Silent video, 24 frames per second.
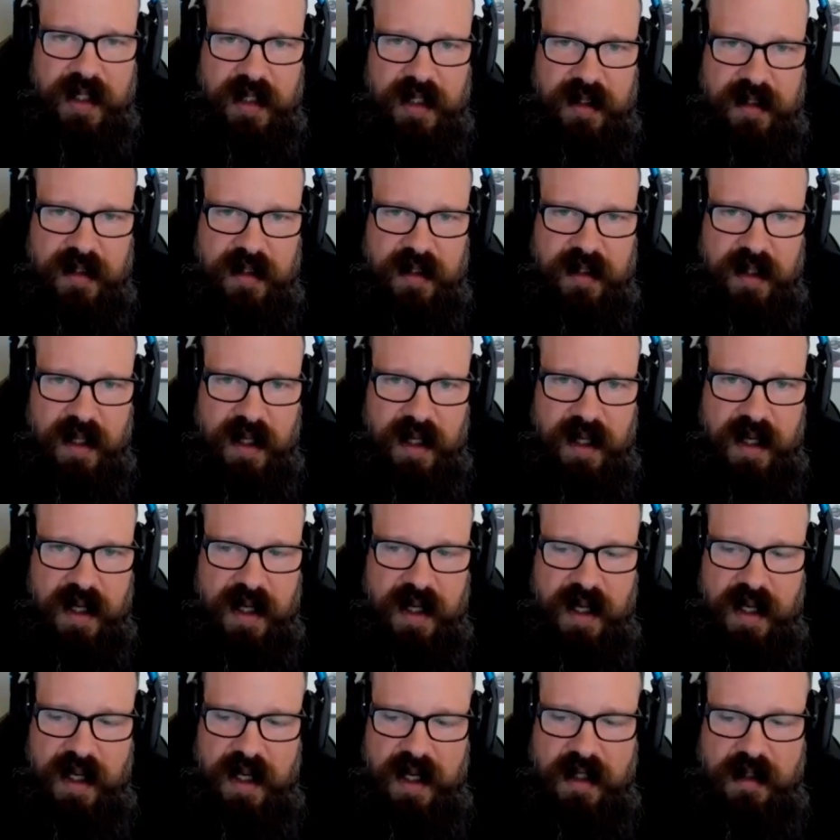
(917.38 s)
this
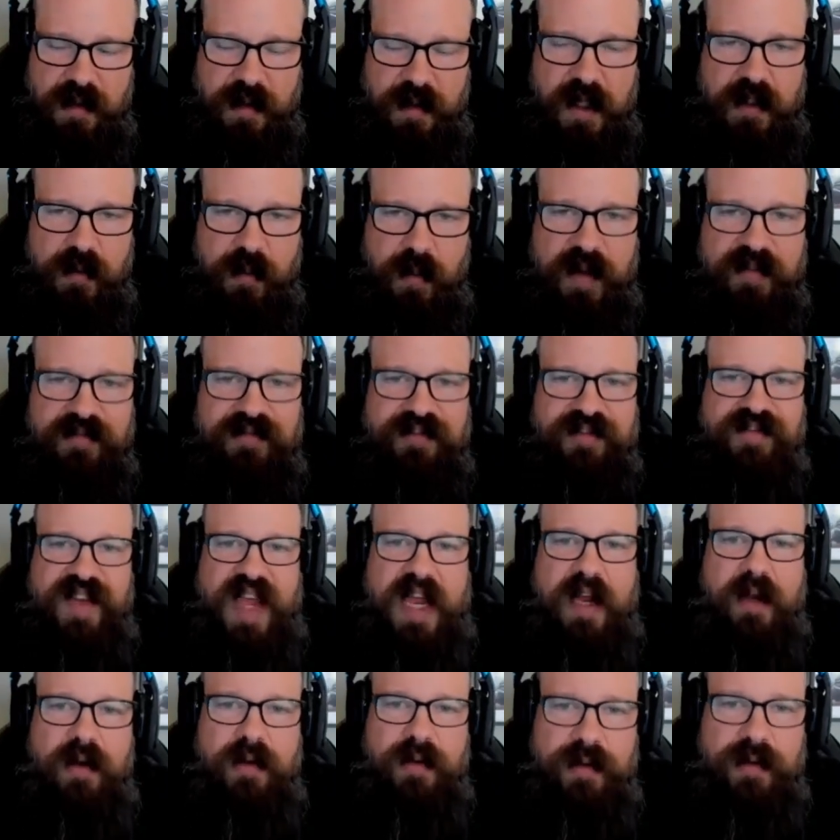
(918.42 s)
is because we've
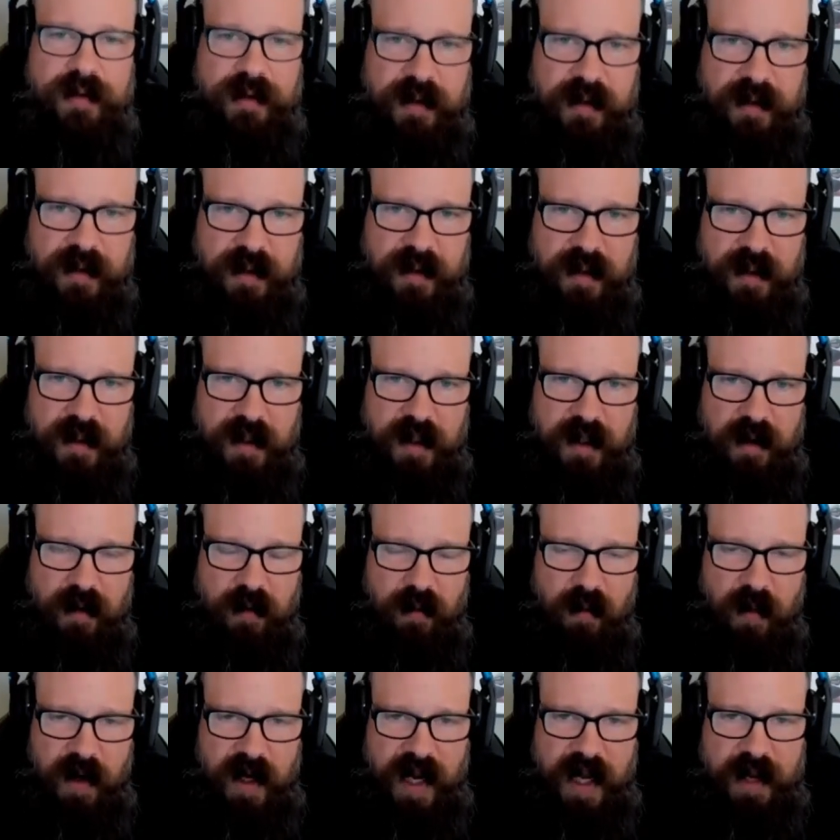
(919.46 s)
found
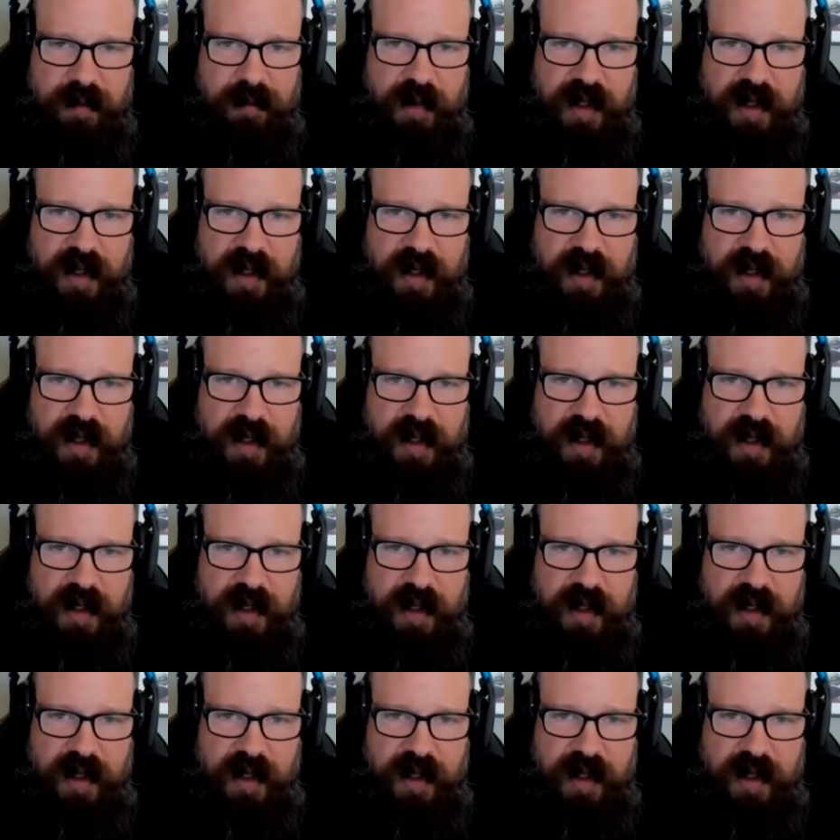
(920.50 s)
what I